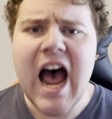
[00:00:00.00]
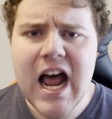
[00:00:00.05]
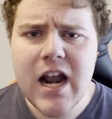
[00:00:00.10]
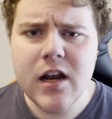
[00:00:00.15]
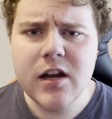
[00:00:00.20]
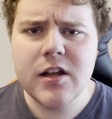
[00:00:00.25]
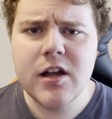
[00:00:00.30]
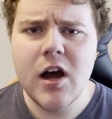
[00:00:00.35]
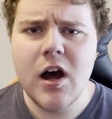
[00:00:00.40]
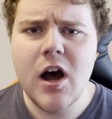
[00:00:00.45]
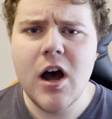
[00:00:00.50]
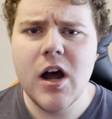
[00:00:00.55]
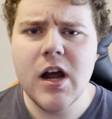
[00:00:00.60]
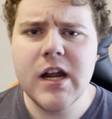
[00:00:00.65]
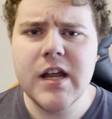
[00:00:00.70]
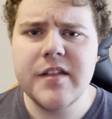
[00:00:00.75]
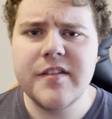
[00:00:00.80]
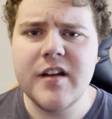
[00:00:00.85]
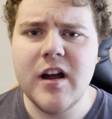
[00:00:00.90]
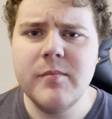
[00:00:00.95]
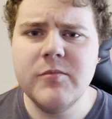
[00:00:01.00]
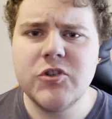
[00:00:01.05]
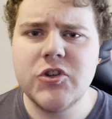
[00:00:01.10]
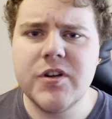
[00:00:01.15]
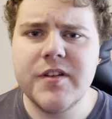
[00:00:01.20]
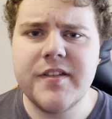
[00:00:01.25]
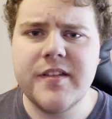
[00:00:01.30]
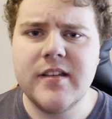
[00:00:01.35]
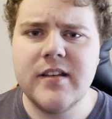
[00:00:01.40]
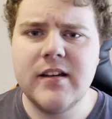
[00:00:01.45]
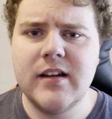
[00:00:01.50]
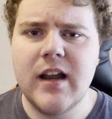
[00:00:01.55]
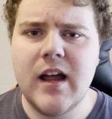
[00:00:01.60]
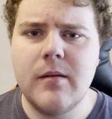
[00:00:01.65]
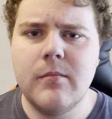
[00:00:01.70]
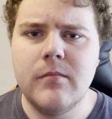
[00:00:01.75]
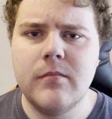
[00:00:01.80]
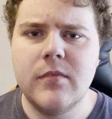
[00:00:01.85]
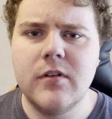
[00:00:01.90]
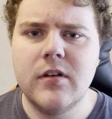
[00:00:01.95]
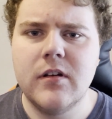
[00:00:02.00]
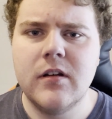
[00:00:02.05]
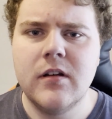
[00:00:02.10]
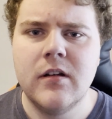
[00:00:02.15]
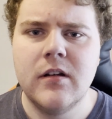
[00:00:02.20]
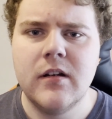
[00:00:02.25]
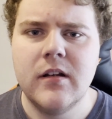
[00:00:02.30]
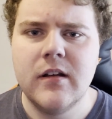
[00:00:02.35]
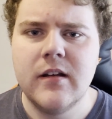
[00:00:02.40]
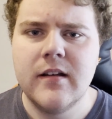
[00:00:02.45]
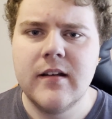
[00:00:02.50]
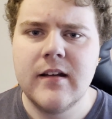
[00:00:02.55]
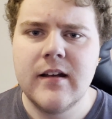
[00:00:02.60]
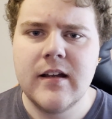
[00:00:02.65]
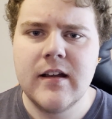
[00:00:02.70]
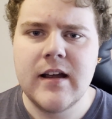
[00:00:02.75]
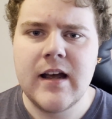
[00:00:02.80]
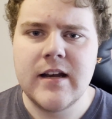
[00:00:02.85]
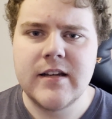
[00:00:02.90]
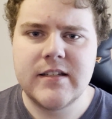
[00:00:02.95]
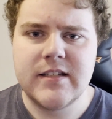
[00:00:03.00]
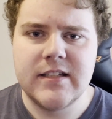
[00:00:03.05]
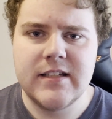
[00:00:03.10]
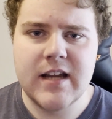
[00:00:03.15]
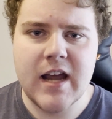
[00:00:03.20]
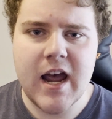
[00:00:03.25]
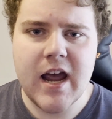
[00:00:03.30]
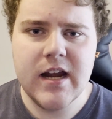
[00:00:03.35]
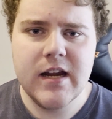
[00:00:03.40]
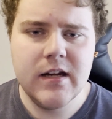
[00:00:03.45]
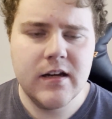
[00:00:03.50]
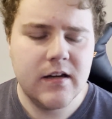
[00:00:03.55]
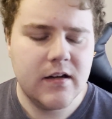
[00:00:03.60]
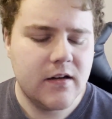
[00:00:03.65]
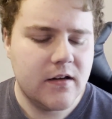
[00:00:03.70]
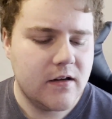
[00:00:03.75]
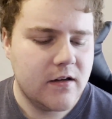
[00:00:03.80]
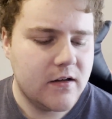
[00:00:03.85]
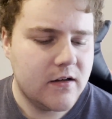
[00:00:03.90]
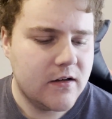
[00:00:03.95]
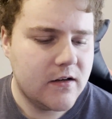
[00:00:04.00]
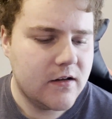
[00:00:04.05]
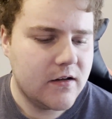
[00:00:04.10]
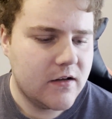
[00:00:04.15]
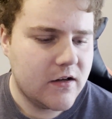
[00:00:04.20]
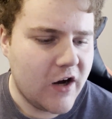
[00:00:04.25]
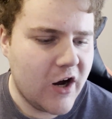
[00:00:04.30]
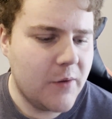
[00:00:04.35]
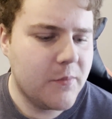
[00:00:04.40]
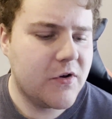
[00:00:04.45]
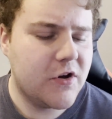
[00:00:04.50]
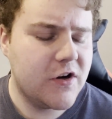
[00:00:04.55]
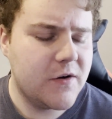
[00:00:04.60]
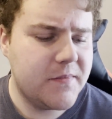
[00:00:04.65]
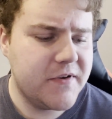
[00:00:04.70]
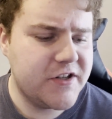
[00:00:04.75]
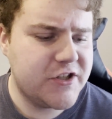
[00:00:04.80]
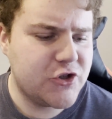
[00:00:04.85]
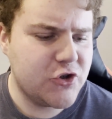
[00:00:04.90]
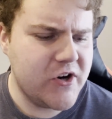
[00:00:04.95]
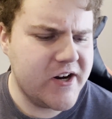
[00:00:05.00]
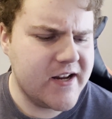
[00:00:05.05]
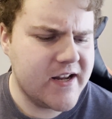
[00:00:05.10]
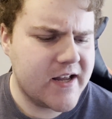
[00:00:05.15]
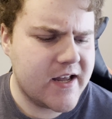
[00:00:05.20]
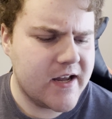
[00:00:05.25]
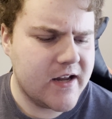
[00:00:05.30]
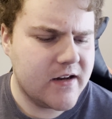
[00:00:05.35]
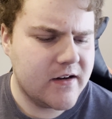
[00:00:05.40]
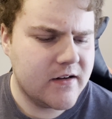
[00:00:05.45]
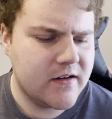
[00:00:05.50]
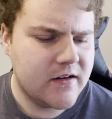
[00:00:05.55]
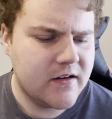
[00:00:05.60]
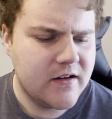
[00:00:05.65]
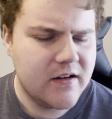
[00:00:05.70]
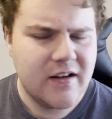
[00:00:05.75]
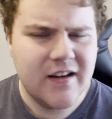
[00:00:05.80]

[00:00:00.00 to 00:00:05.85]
Hello guys, I'm Tristan Lambert, and today I'm going to be drinking